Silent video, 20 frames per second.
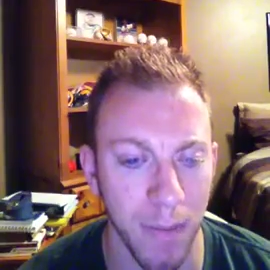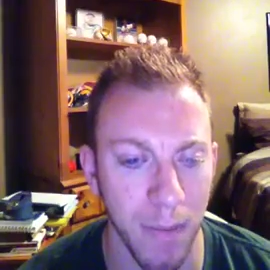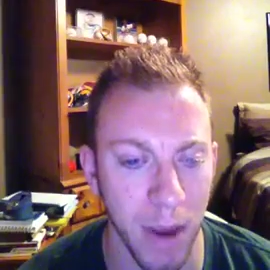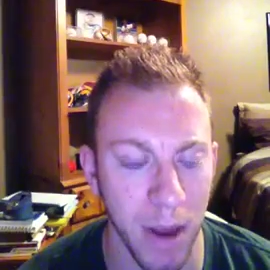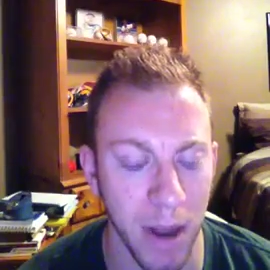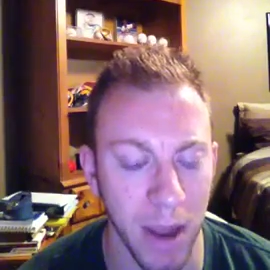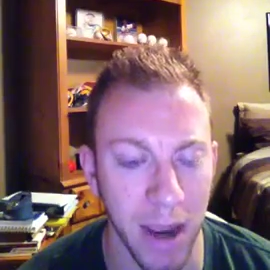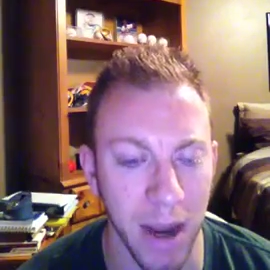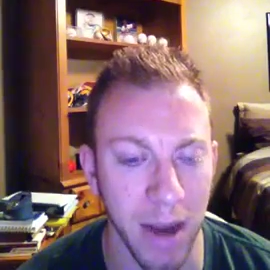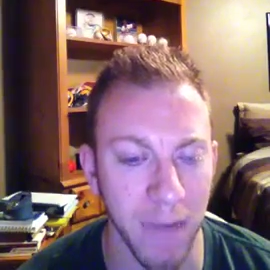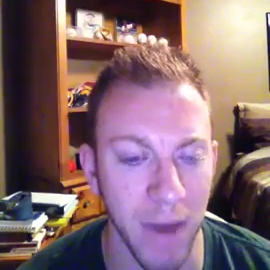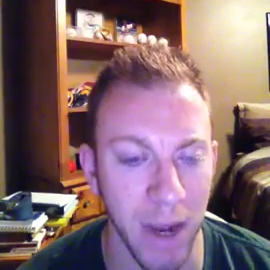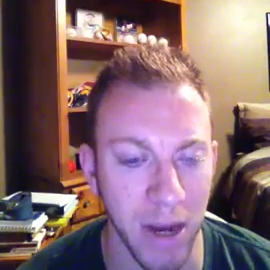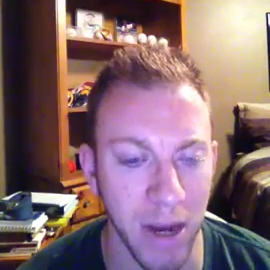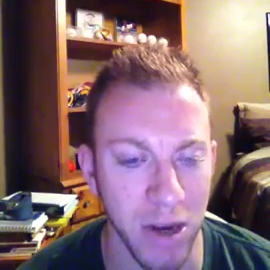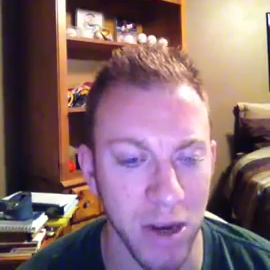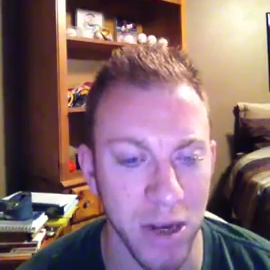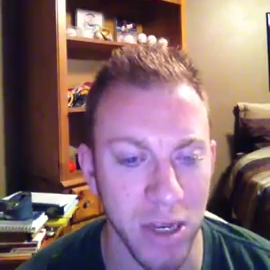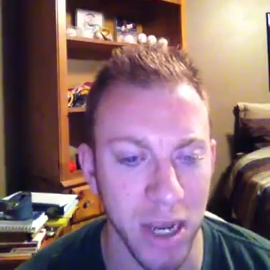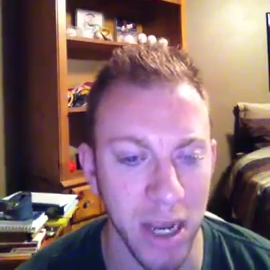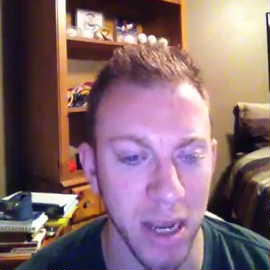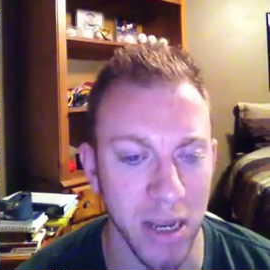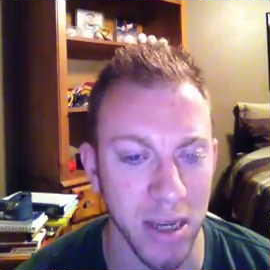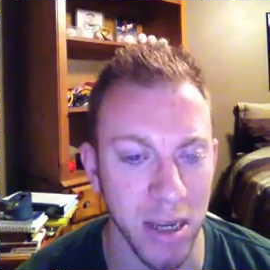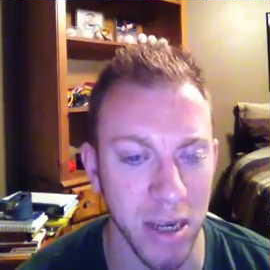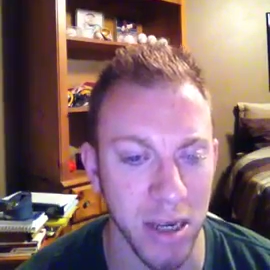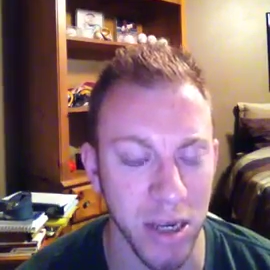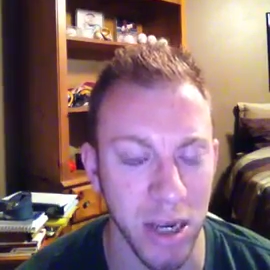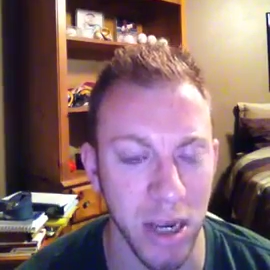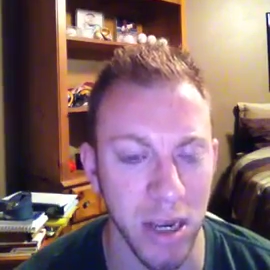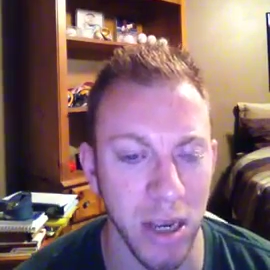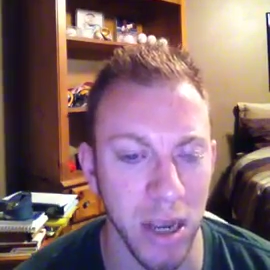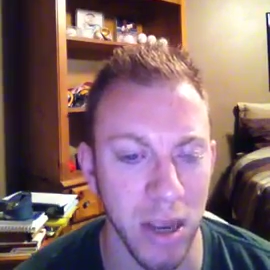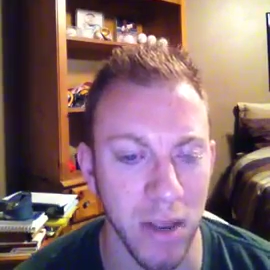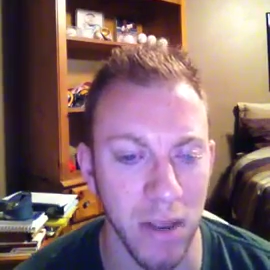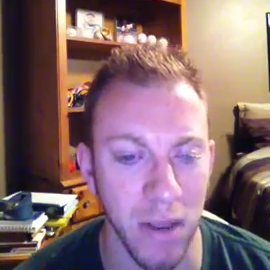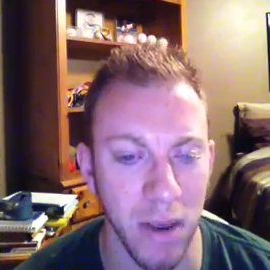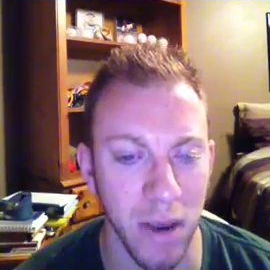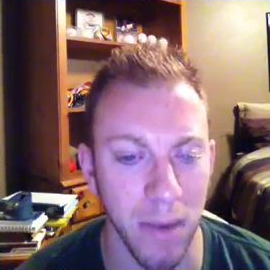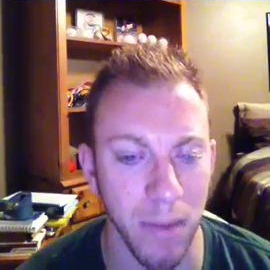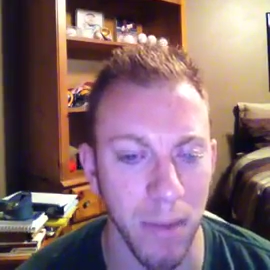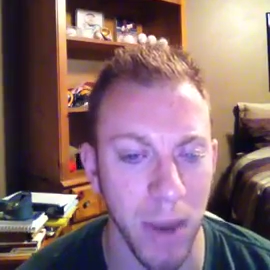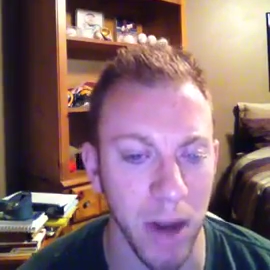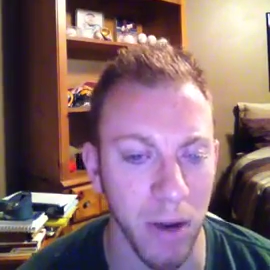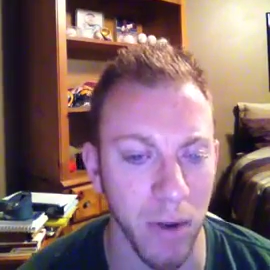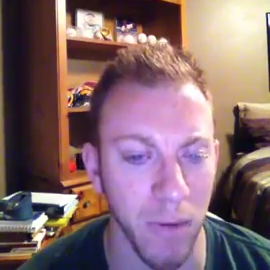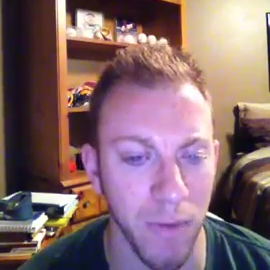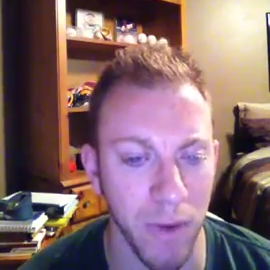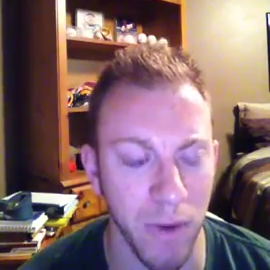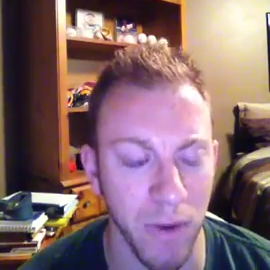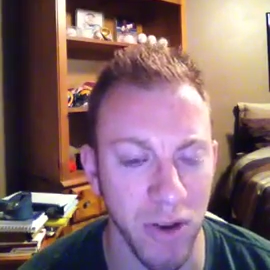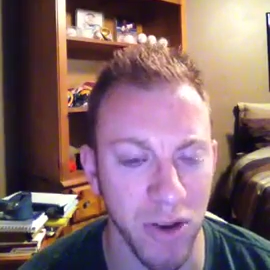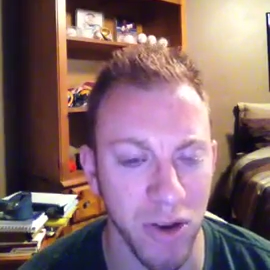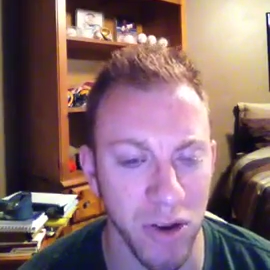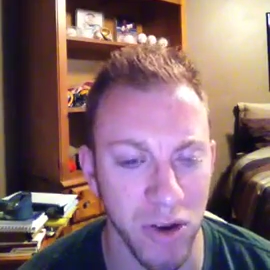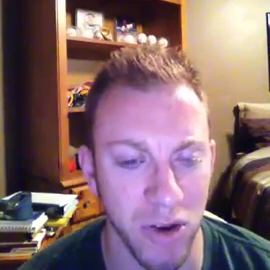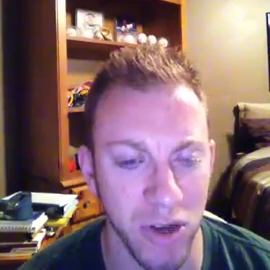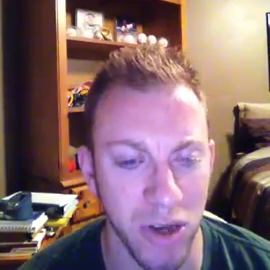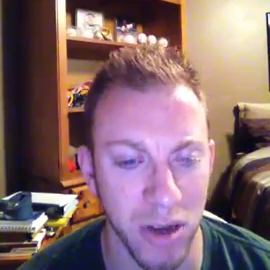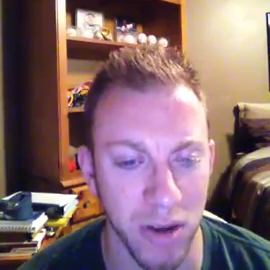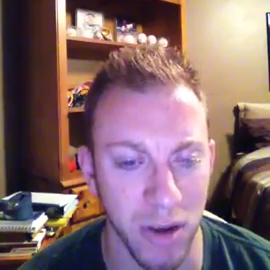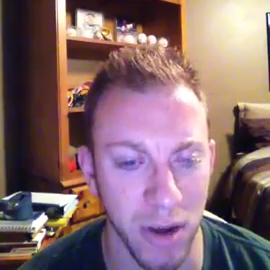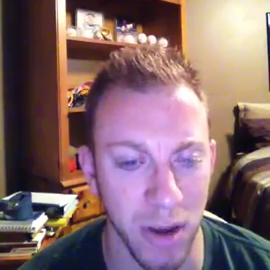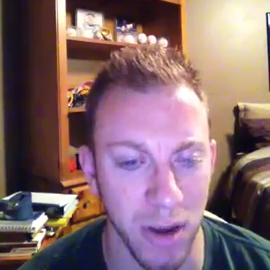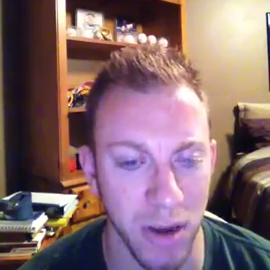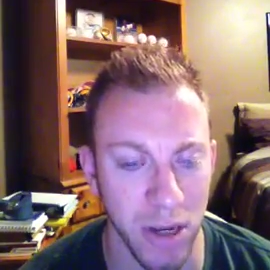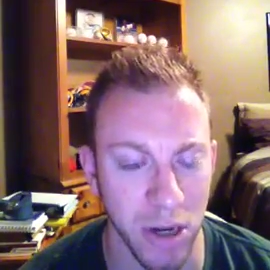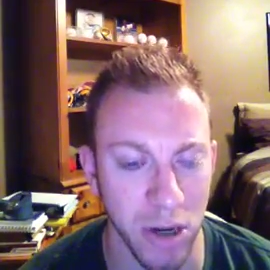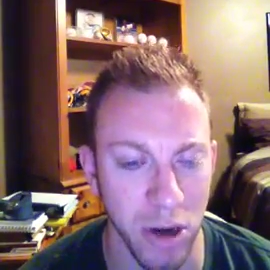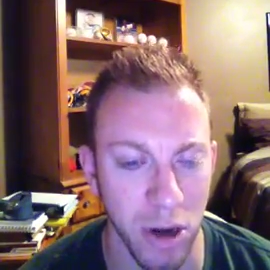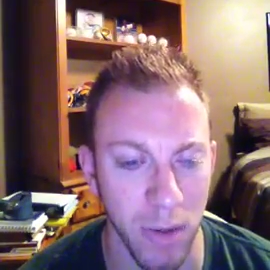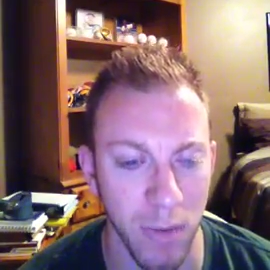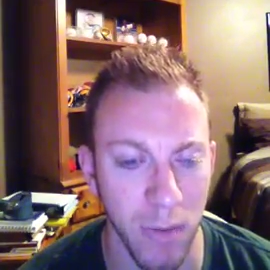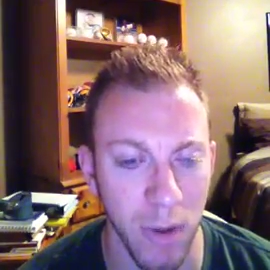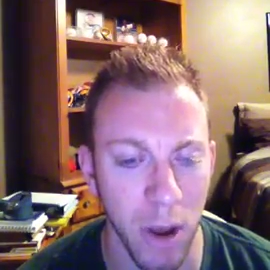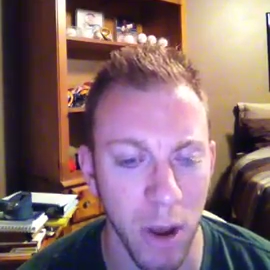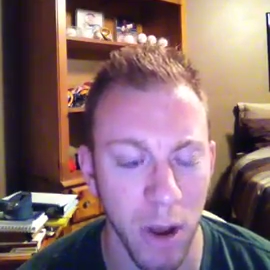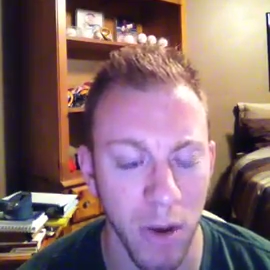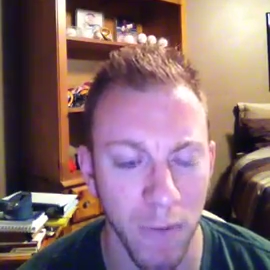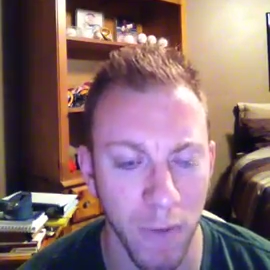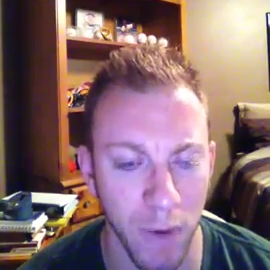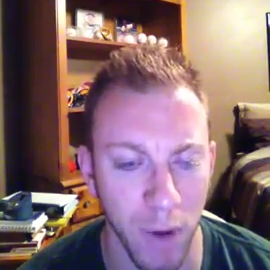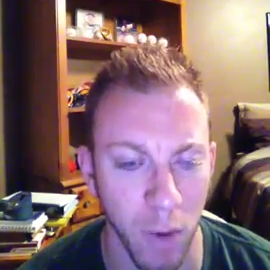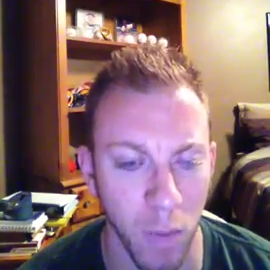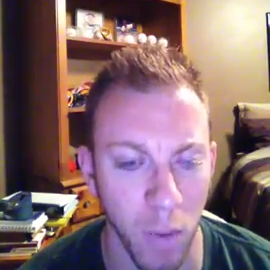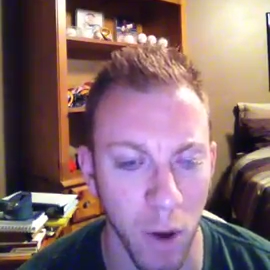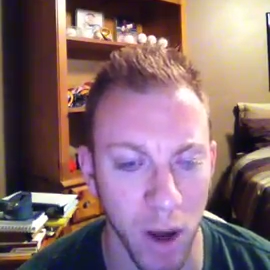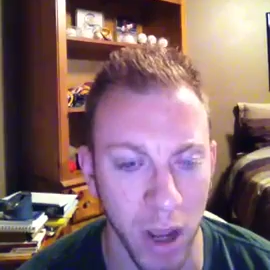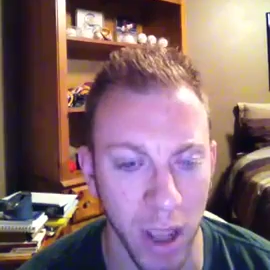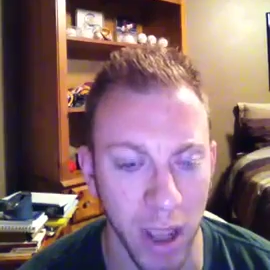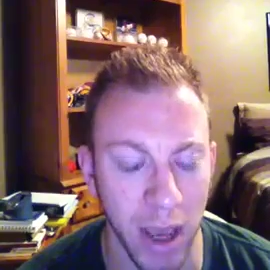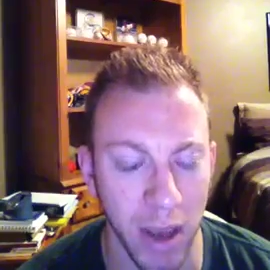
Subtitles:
any kind of exercise. It's in the medical field that's used as a term for your walking.